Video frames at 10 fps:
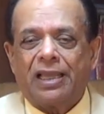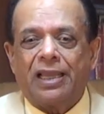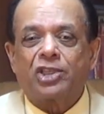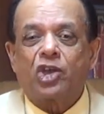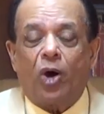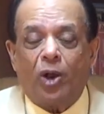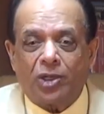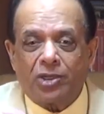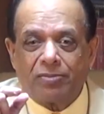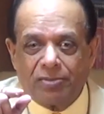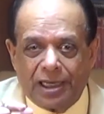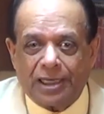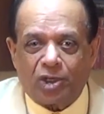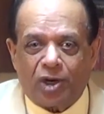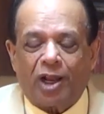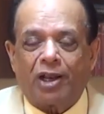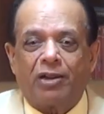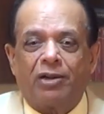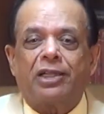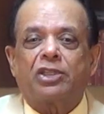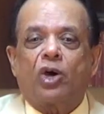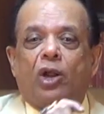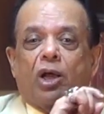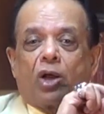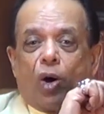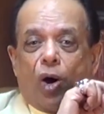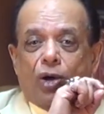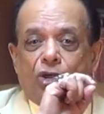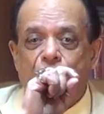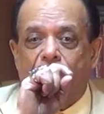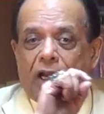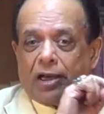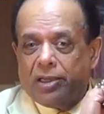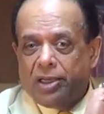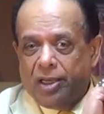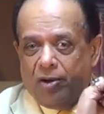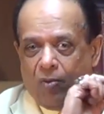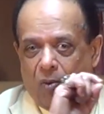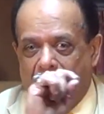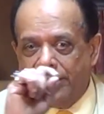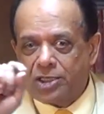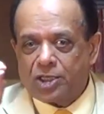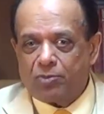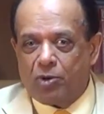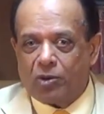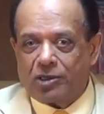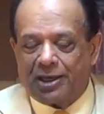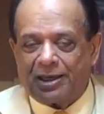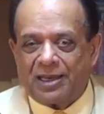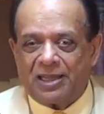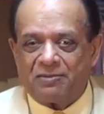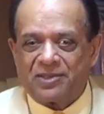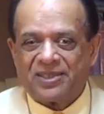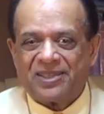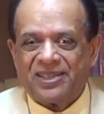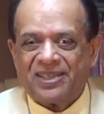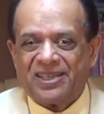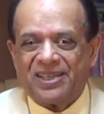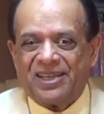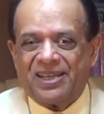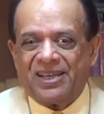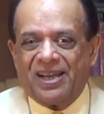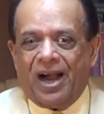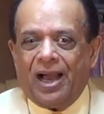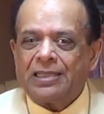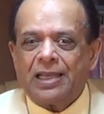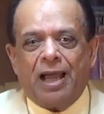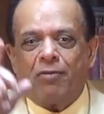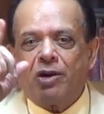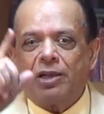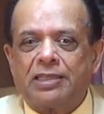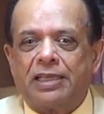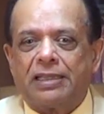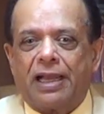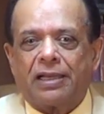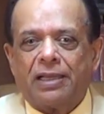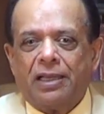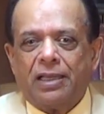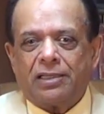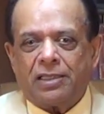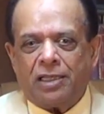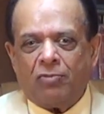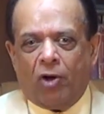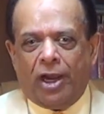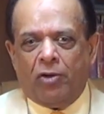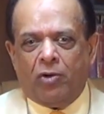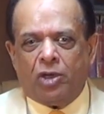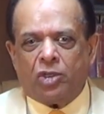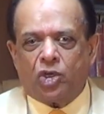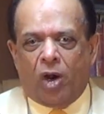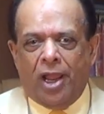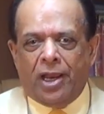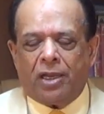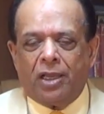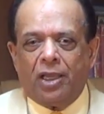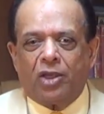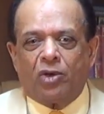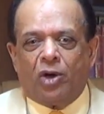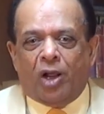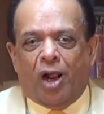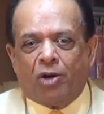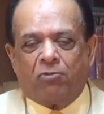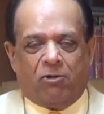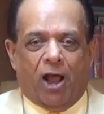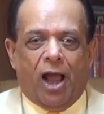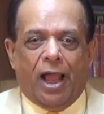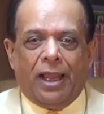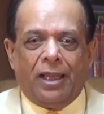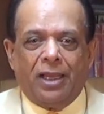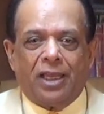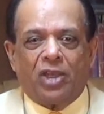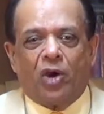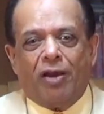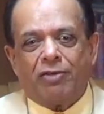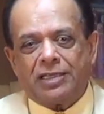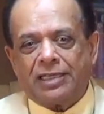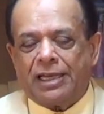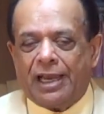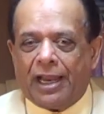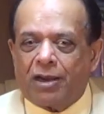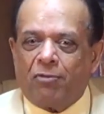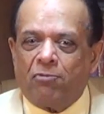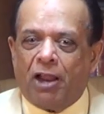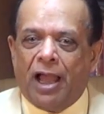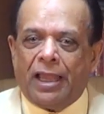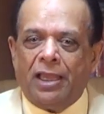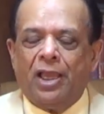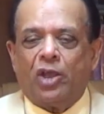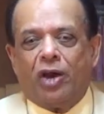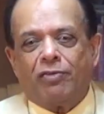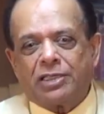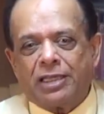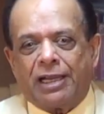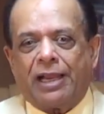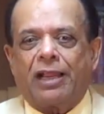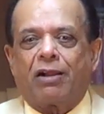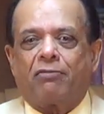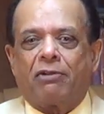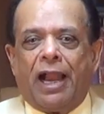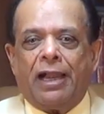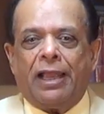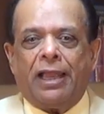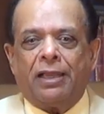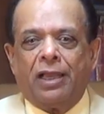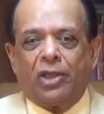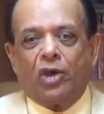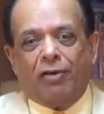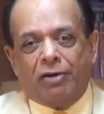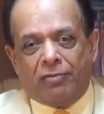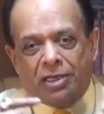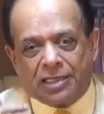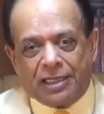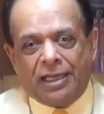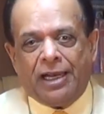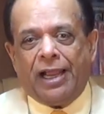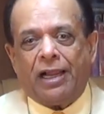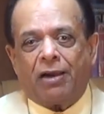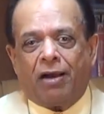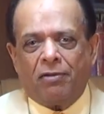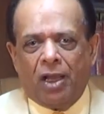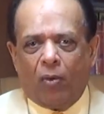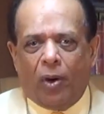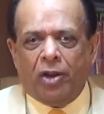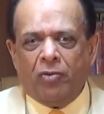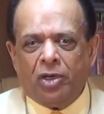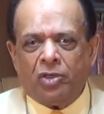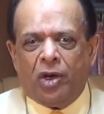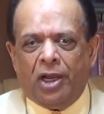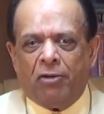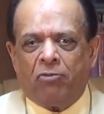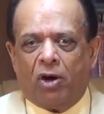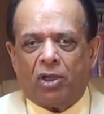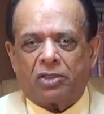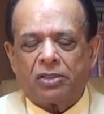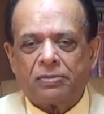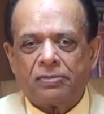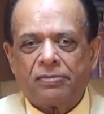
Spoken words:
It's called later on I learned it's called a contrail, white smoke that it leaves. I said, I've seen that. He said, then why do you want to join? You don't know how to fly. You haven't seen an aircraft fly. You haven't seen an aircraft landing. You haven't even seen an aircraft. Why do you want to join Air Force?